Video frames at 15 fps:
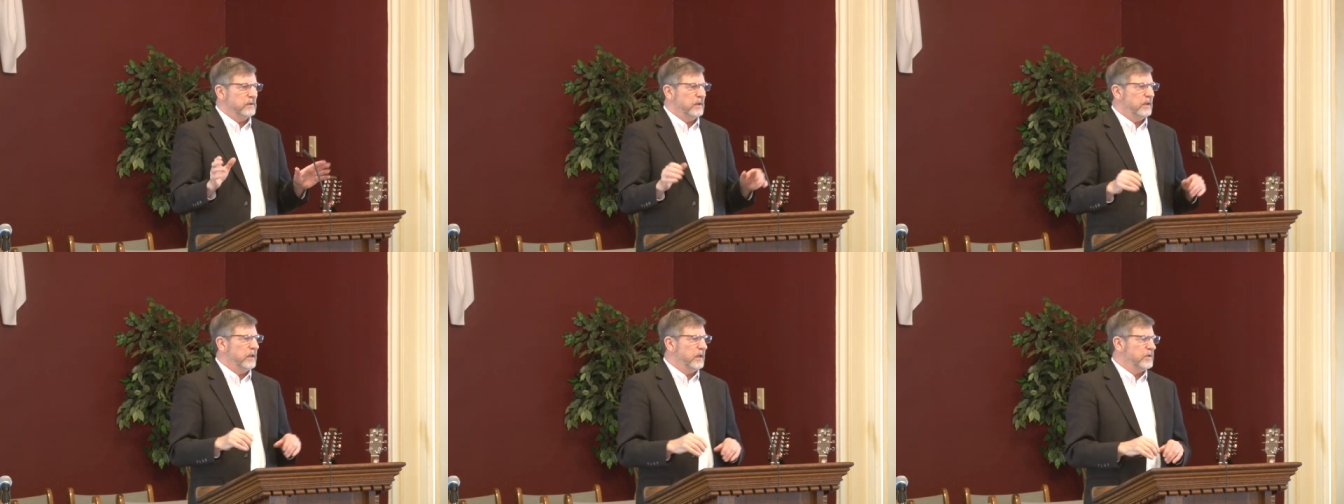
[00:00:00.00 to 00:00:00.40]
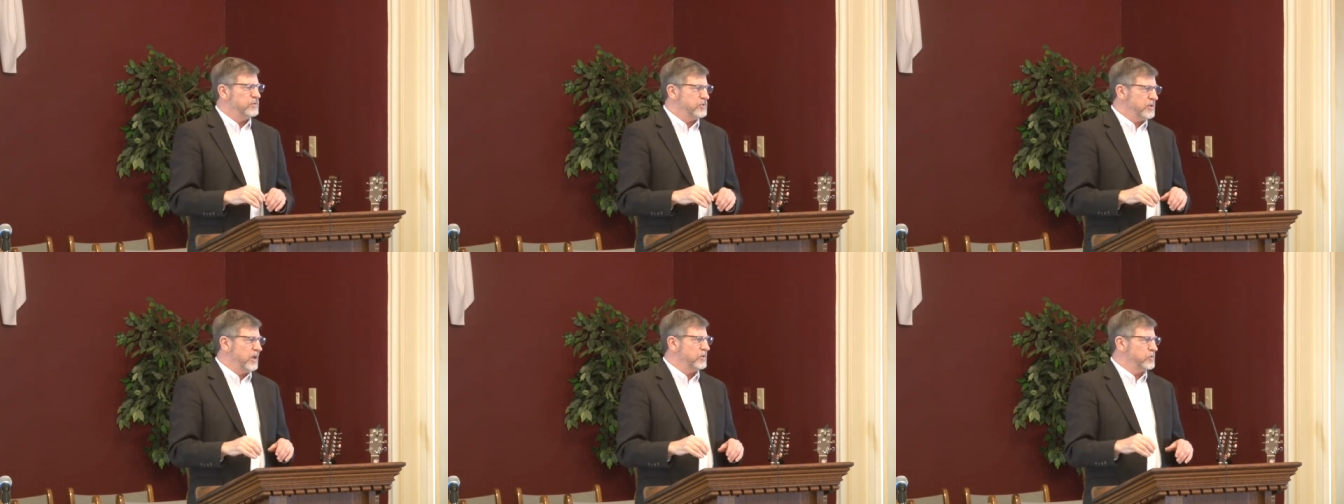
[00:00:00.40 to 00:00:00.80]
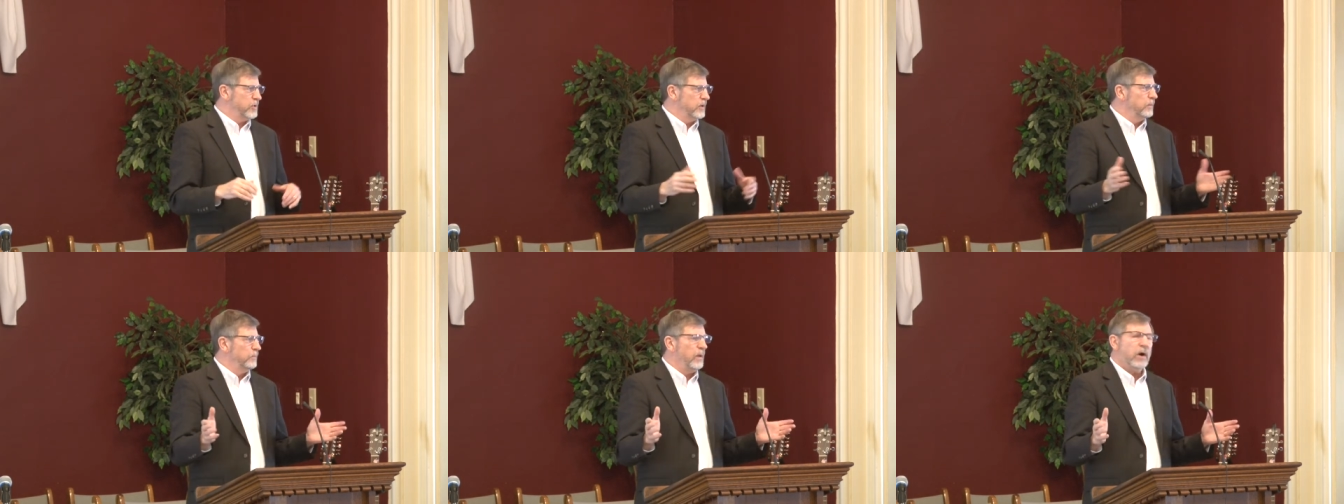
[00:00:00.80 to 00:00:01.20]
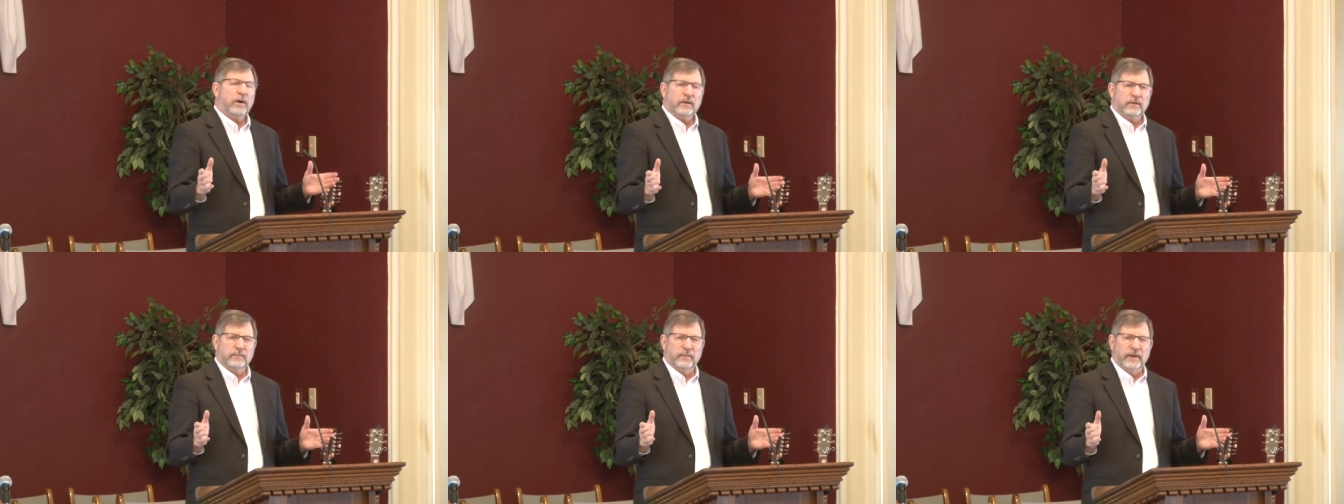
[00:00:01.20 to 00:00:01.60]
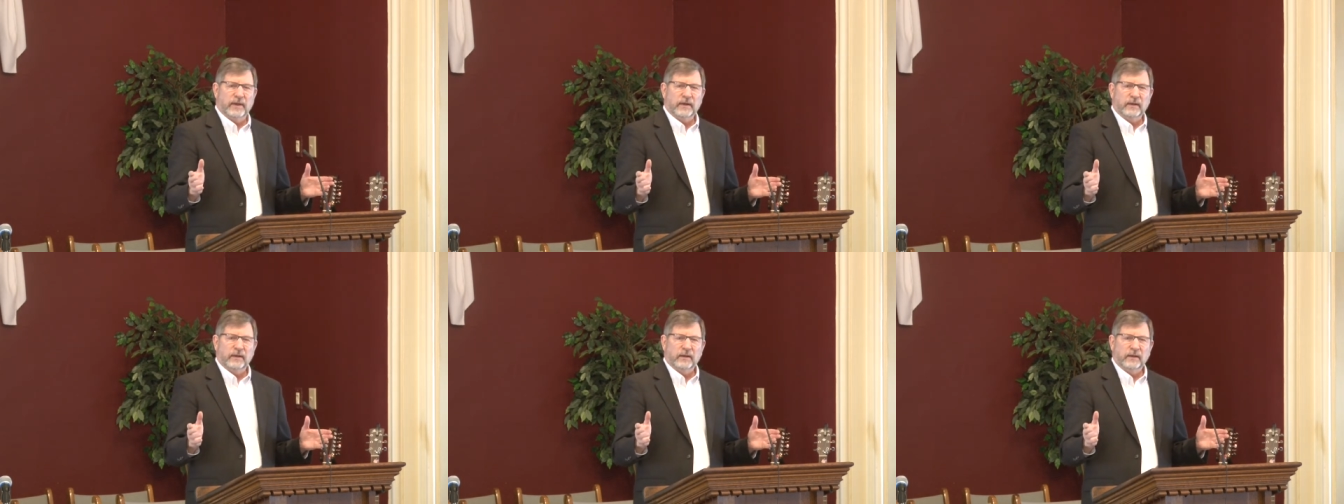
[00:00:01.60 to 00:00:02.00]
uh, session in
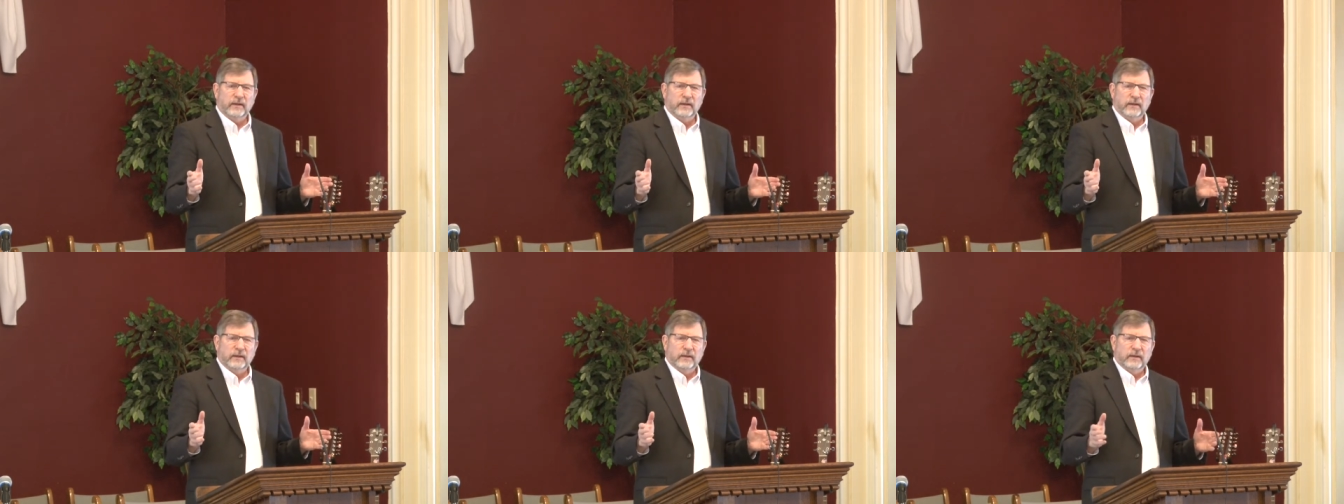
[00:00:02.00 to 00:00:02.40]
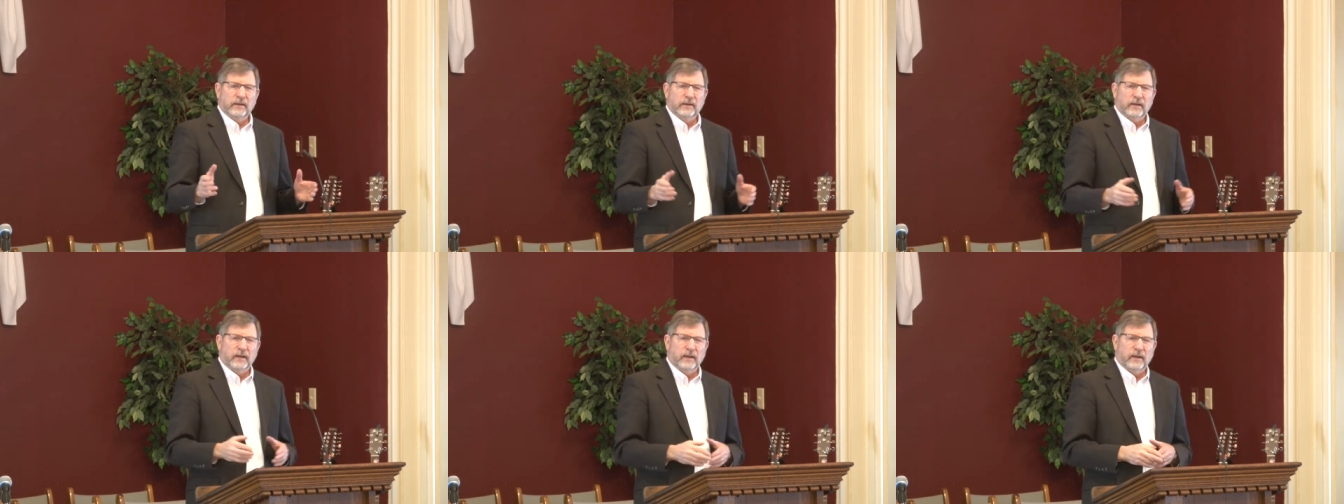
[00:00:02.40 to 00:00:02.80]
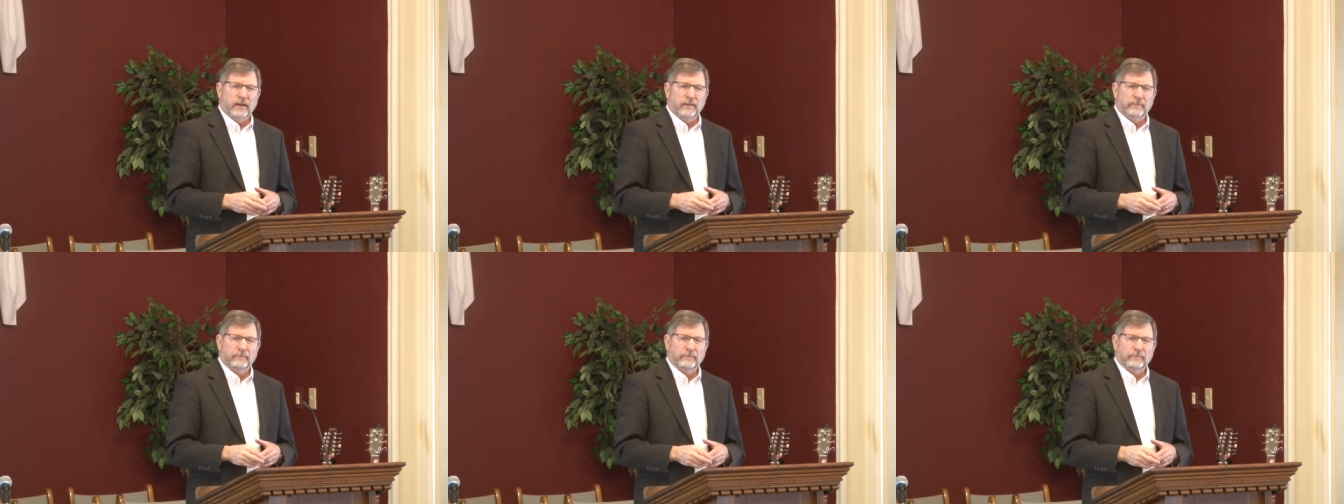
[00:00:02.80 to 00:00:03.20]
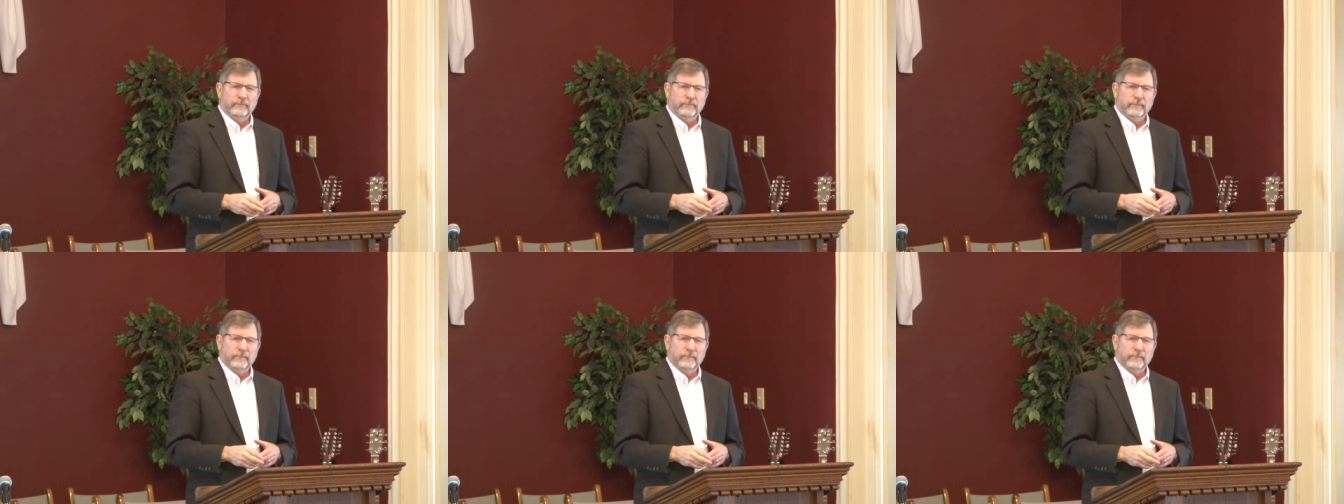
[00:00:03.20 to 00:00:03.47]
Parliament, um,